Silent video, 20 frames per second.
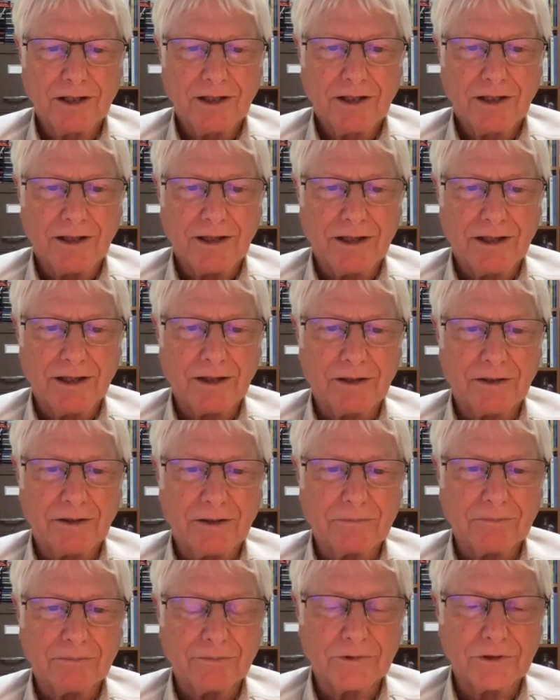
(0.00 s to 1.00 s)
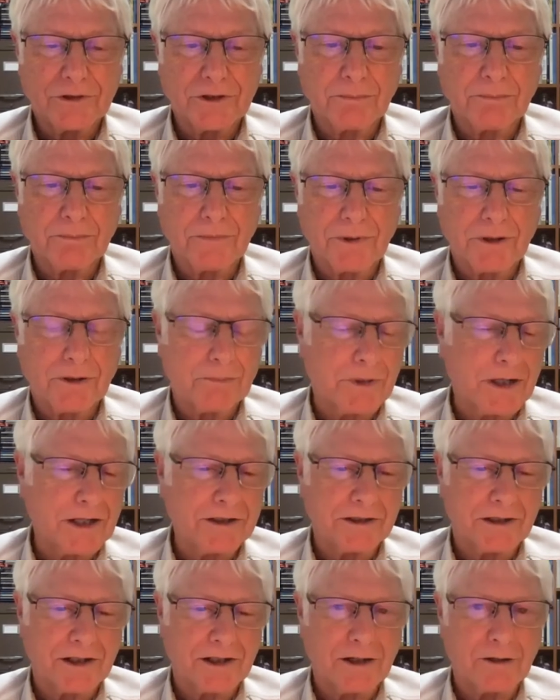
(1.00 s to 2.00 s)
And Jim, uh,
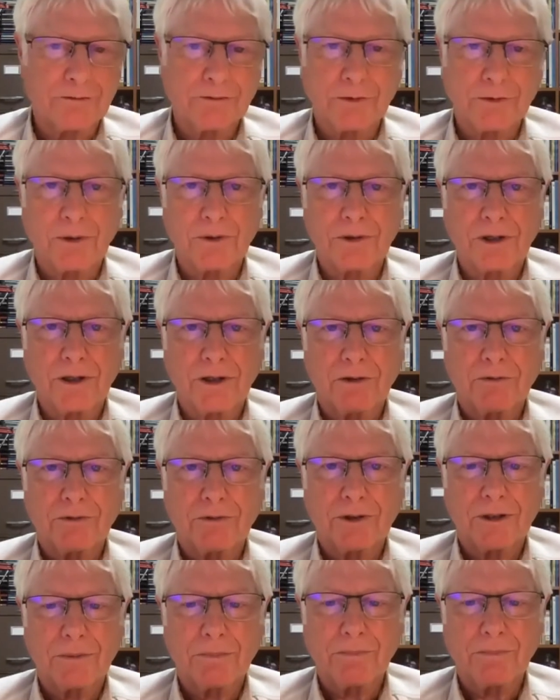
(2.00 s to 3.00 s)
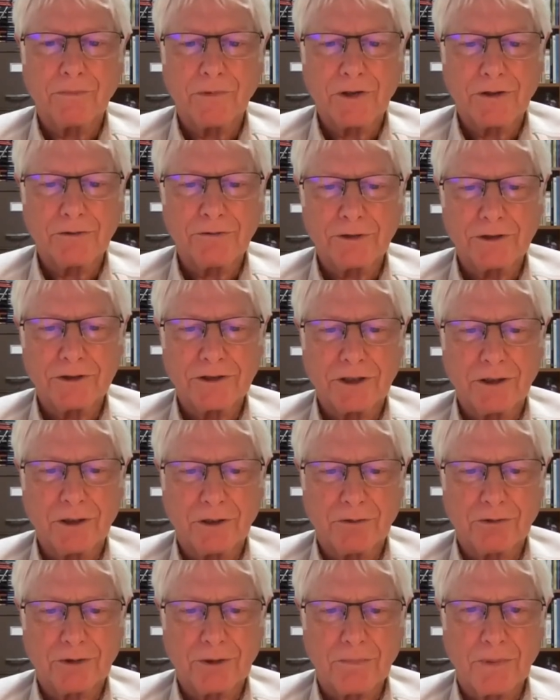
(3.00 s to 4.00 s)
Mike and I are floating over a, fishing
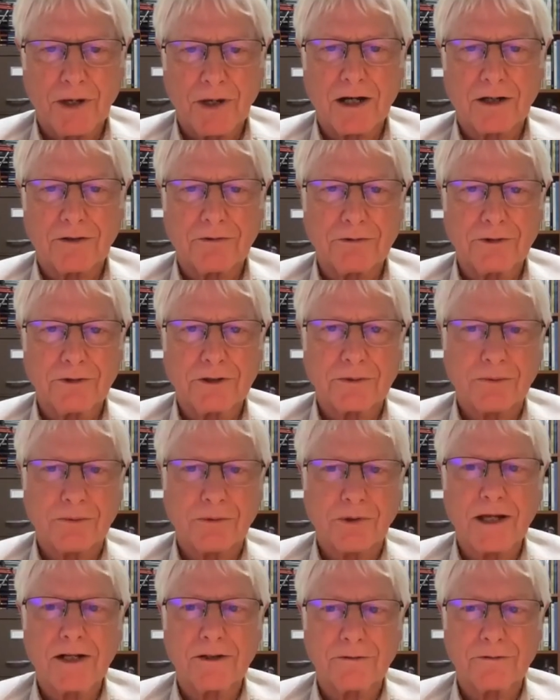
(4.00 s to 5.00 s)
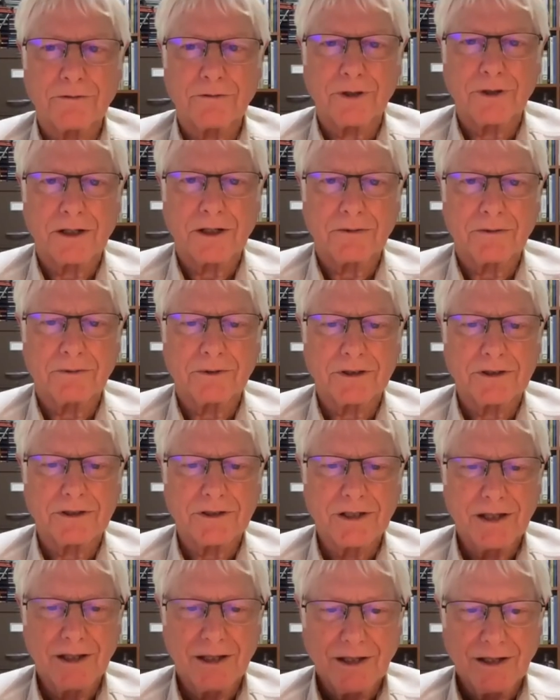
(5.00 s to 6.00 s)
over a pod of fish right in front of us.
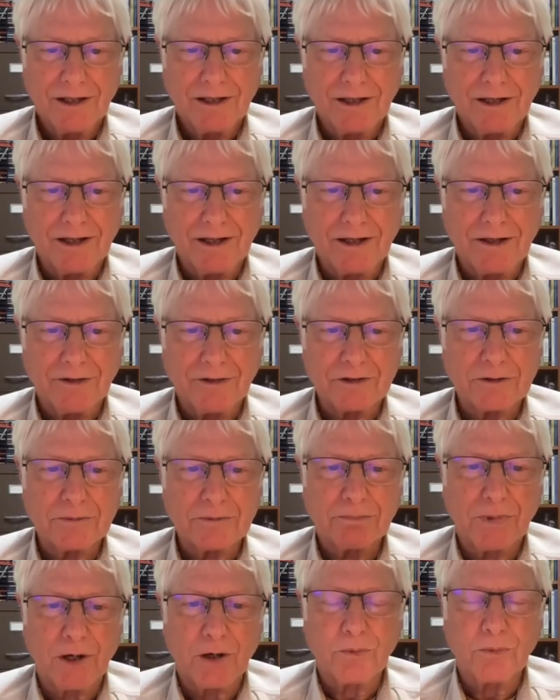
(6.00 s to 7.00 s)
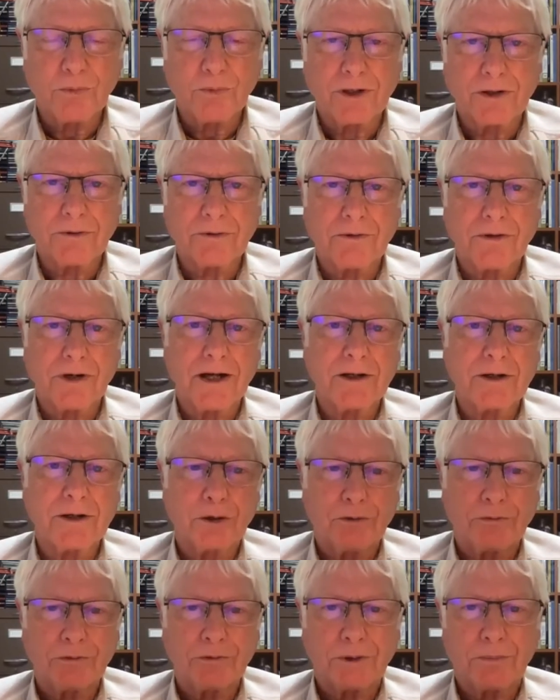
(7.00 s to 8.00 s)
And this boat went right
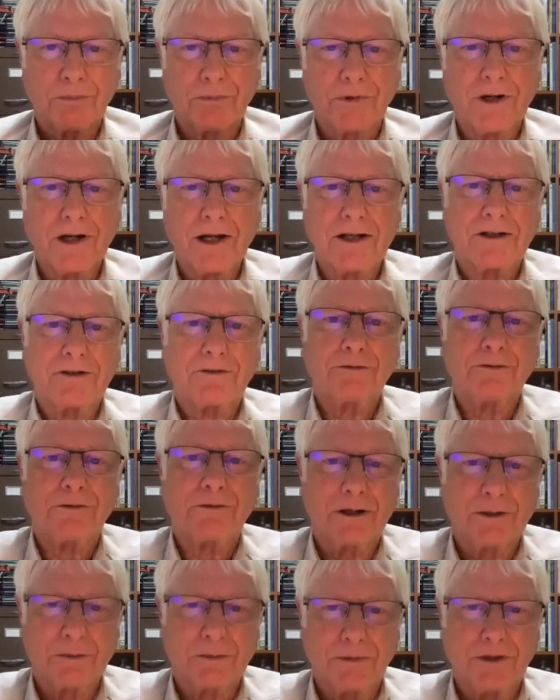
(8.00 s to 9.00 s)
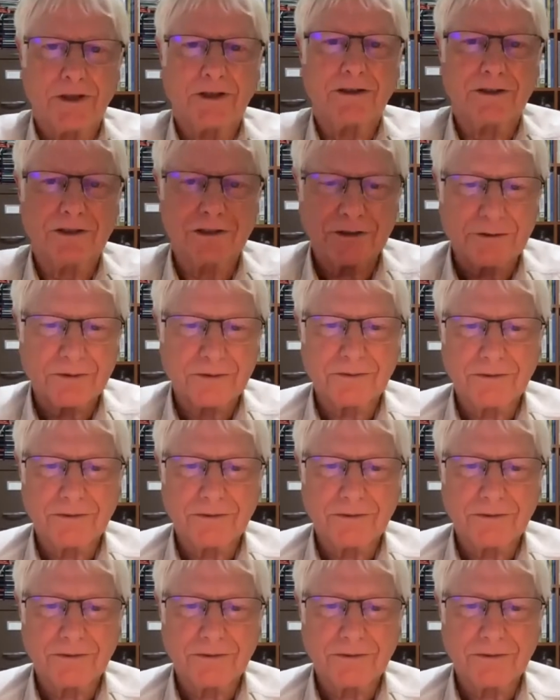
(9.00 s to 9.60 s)
over them, right in front of me, just